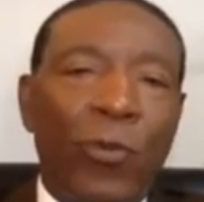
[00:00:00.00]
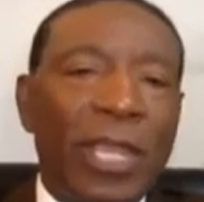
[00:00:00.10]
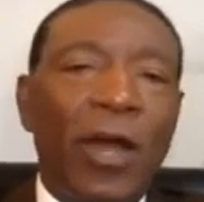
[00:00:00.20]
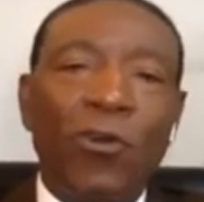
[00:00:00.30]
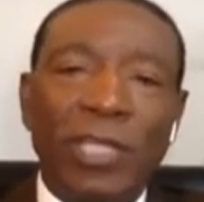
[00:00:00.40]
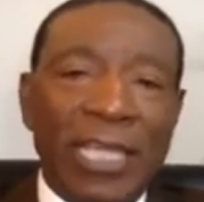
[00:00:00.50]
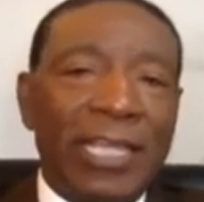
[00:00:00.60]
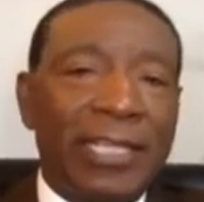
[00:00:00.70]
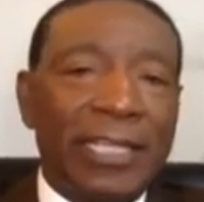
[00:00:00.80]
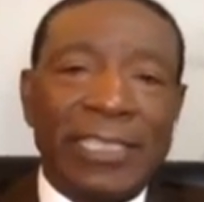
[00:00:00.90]
we don't
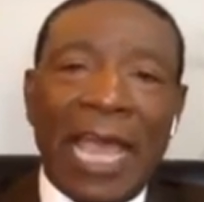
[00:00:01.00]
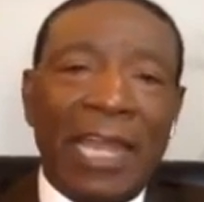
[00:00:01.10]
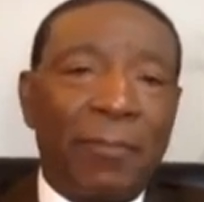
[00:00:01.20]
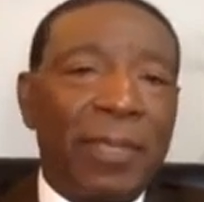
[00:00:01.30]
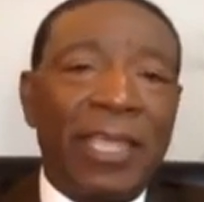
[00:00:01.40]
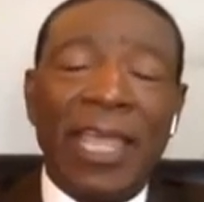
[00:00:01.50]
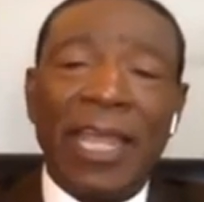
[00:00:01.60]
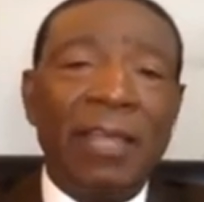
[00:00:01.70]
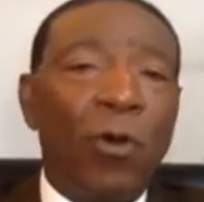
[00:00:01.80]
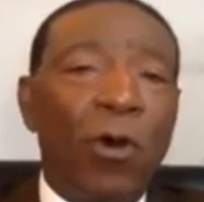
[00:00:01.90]
need this guy to be
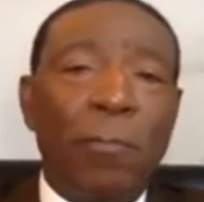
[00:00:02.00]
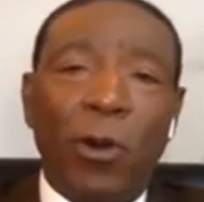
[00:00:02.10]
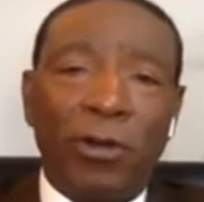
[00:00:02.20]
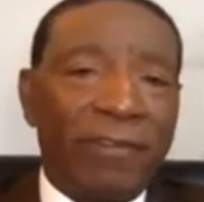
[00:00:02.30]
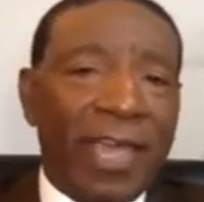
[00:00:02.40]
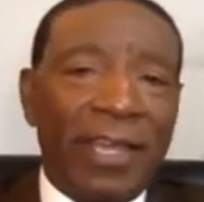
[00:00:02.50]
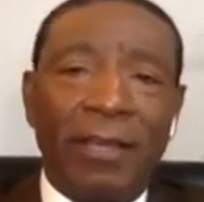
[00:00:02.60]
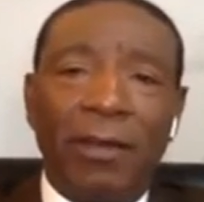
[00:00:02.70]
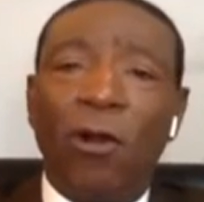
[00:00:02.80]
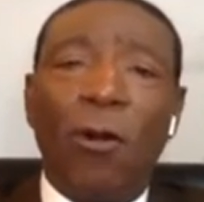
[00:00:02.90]
any more
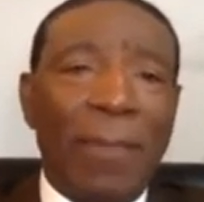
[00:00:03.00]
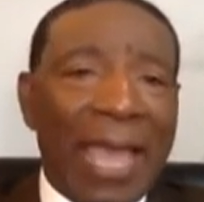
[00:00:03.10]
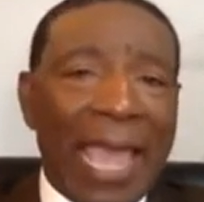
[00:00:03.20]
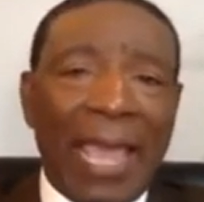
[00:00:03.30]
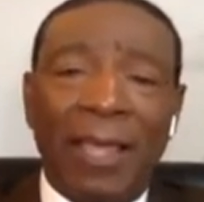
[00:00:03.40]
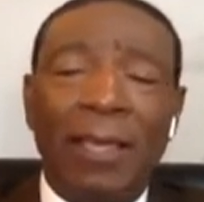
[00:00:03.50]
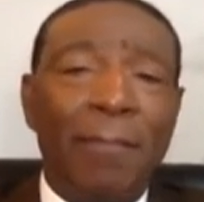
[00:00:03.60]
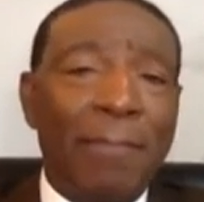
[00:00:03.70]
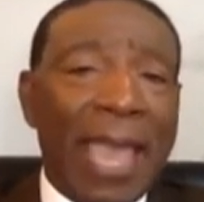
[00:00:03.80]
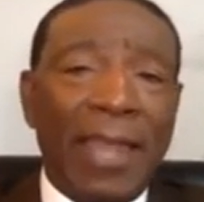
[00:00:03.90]
motivated or
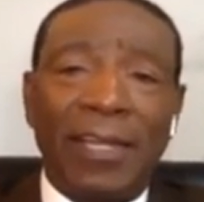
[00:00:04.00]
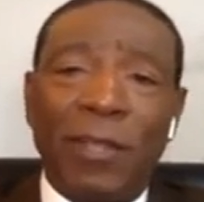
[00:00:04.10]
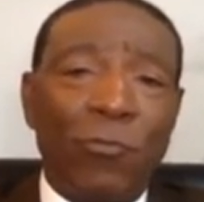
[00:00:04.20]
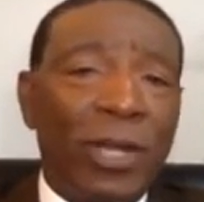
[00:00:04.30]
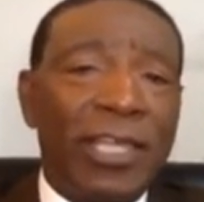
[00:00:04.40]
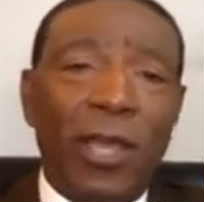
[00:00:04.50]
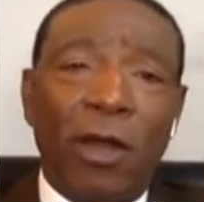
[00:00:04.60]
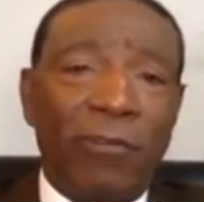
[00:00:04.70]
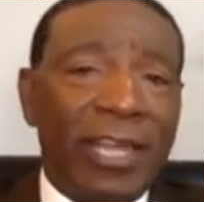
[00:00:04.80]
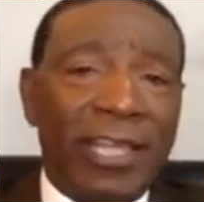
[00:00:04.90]
madder than what he
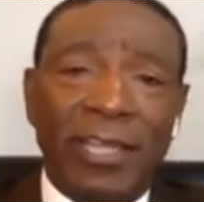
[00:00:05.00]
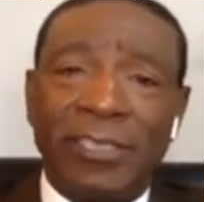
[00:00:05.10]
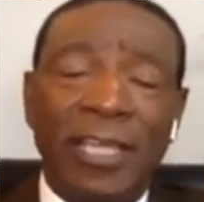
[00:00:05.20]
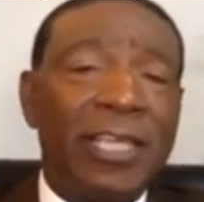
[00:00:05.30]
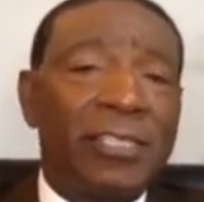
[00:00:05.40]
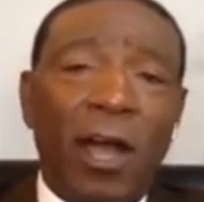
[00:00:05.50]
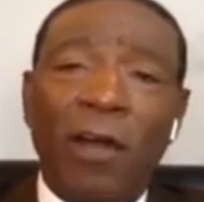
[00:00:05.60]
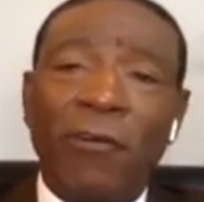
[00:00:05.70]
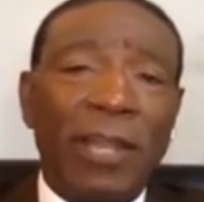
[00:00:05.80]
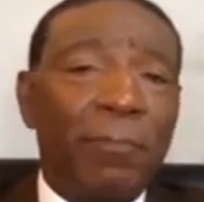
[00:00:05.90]
already is. He's
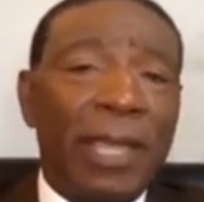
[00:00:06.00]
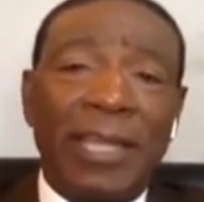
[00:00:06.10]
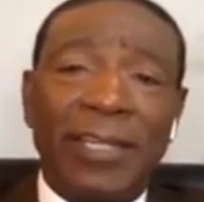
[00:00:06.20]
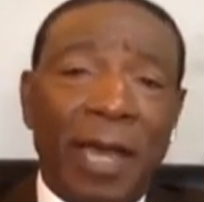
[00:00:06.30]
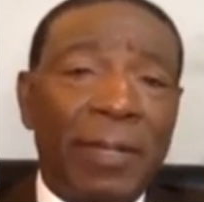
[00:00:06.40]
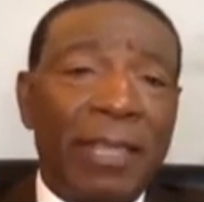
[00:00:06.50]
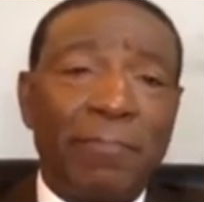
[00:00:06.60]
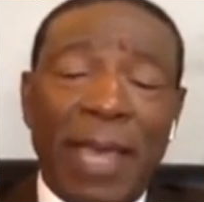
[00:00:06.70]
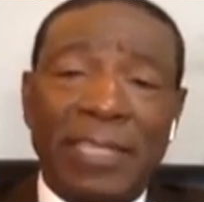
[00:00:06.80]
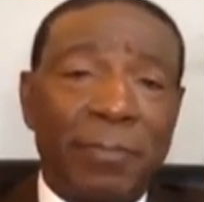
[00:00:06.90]
already playing
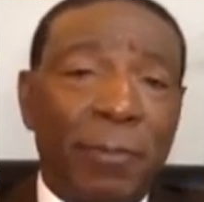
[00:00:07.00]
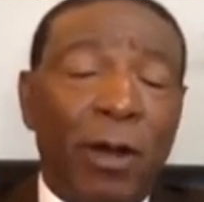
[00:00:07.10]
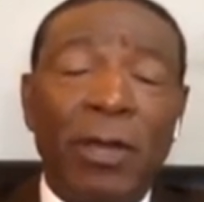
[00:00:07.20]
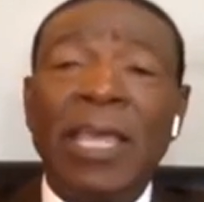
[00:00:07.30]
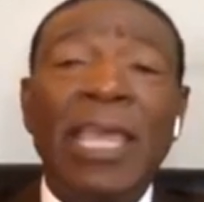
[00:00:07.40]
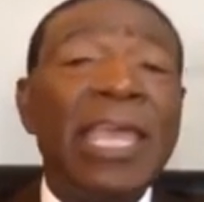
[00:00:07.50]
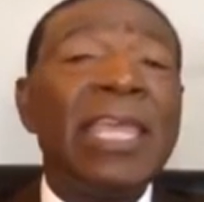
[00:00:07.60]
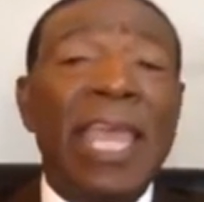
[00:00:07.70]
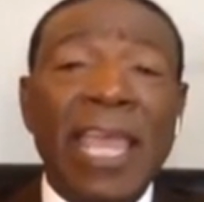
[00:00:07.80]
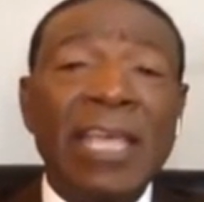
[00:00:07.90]
dominating basketball.
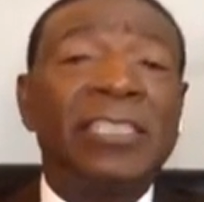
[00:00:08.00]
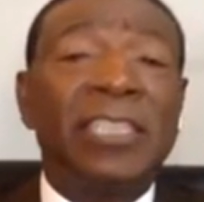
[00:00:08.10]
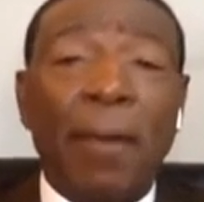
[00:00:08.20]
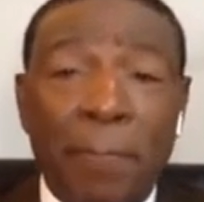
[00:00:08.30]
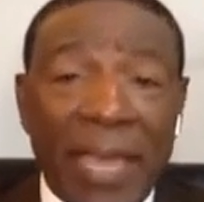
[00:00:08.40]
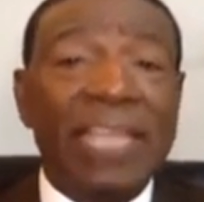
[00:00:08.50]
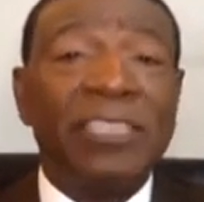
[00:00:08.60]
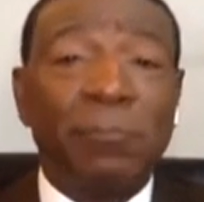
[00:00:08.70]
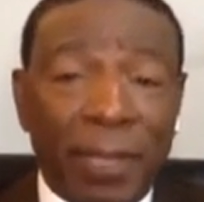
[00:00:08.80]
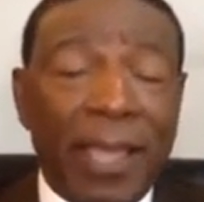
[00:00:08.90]
He is the
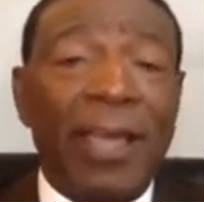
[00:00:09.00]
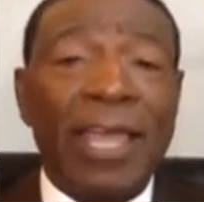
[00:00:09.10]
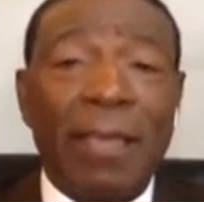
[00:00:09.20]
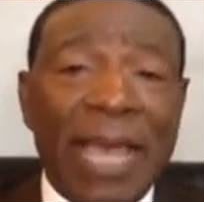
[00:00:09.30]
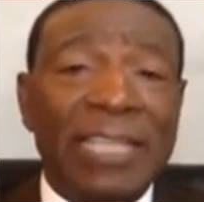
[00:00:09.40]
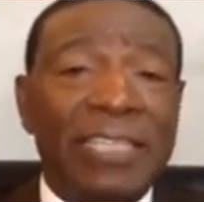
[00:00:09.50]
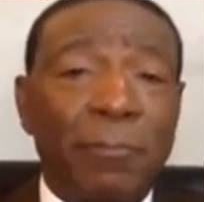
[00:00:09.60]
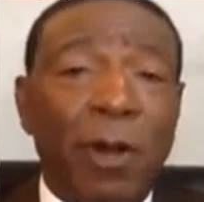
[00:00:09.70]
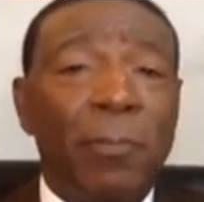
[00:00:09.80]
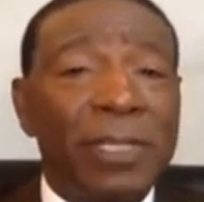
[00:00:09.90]
best player in
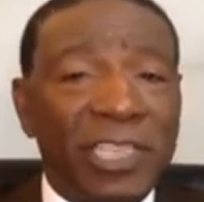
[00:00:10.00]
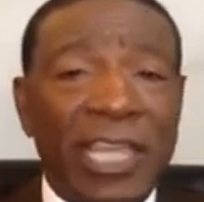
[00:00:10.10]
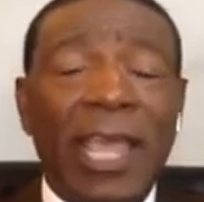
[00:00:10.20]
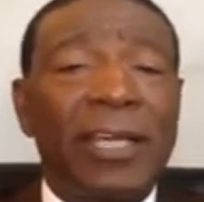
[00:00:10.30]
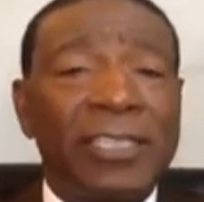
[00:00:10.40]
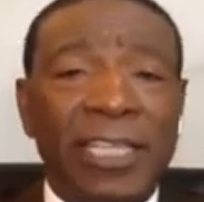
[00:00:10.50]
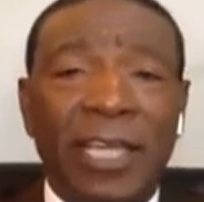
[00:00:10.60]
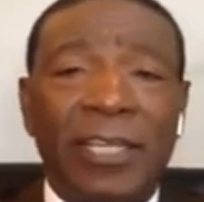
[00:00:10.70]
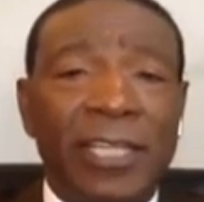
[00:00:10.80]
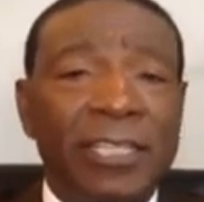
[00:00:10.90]
basketball. But GA will
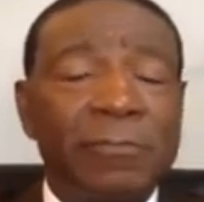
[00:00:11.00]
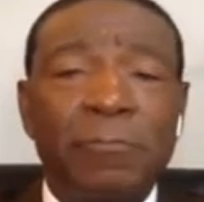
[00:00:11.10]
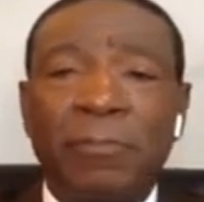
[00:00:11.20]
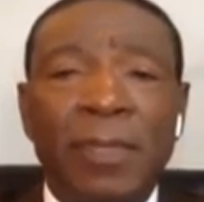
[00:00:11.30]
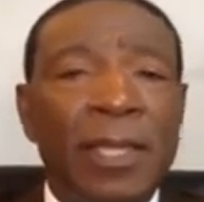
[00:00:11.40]
tell you this.